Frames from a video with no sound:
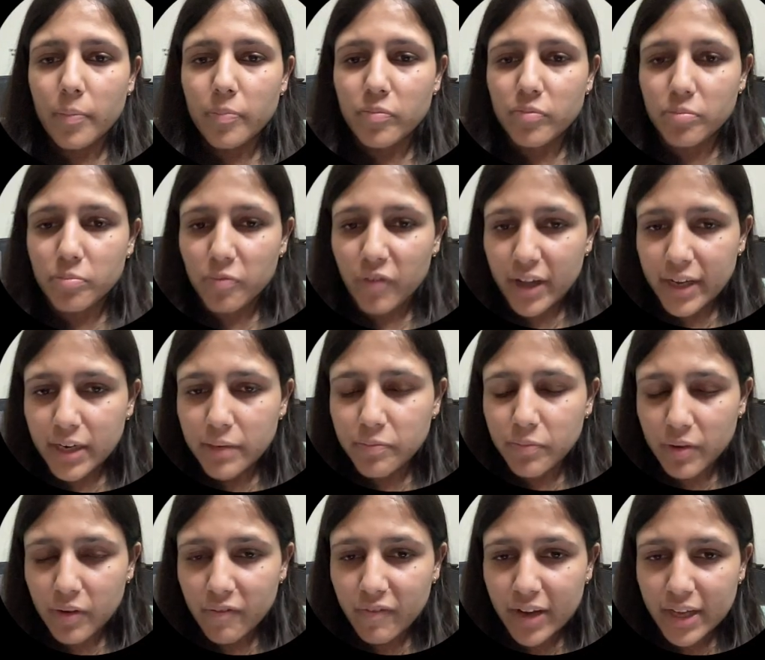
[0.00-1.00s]

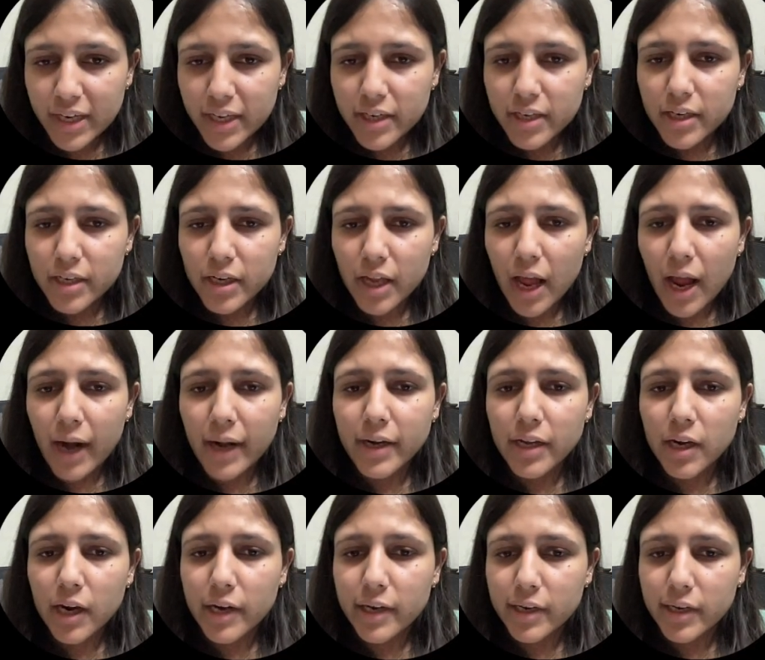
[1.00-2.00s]
1NN had
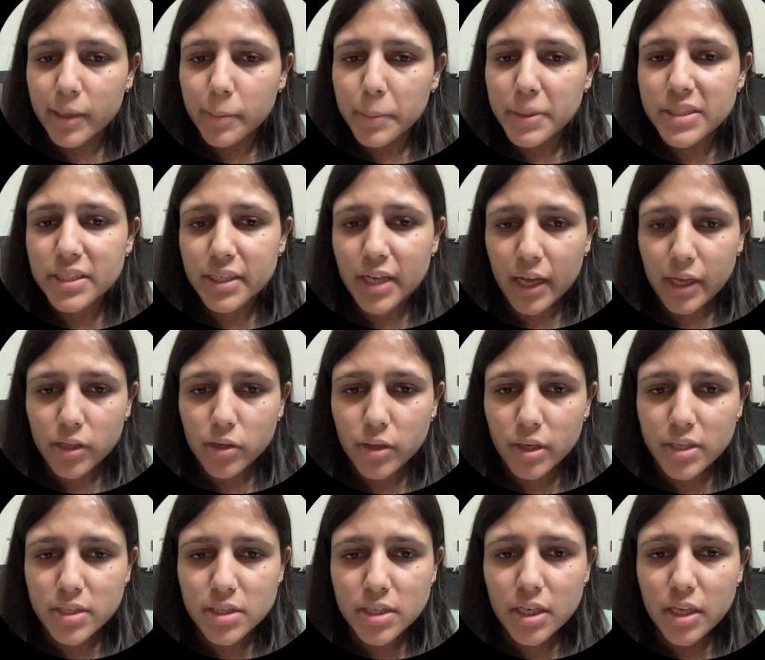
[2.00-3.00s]
100%
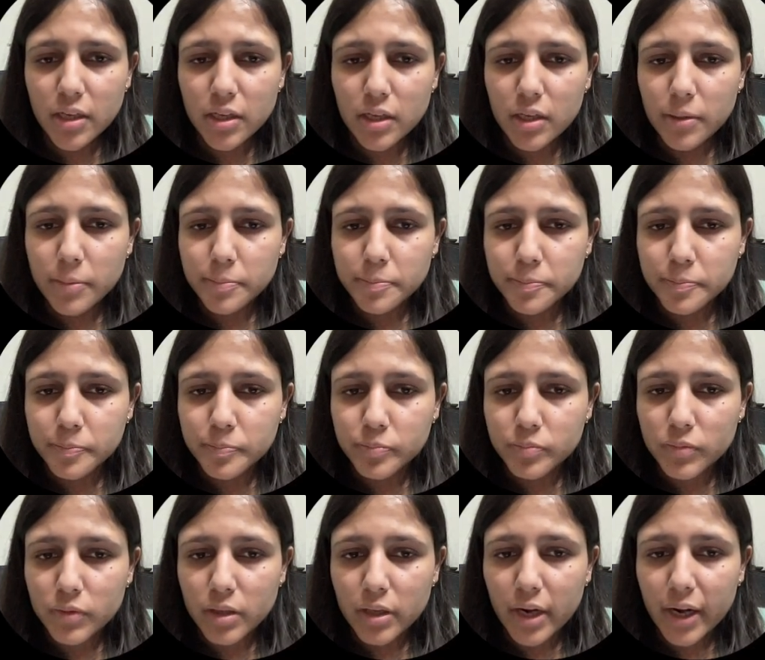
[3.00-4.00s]
accuracy,
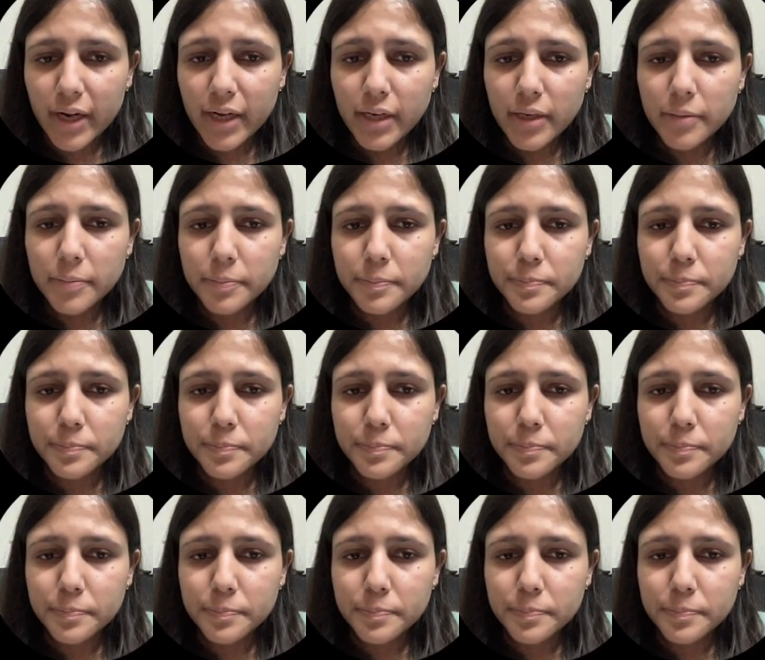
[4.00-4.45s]
right?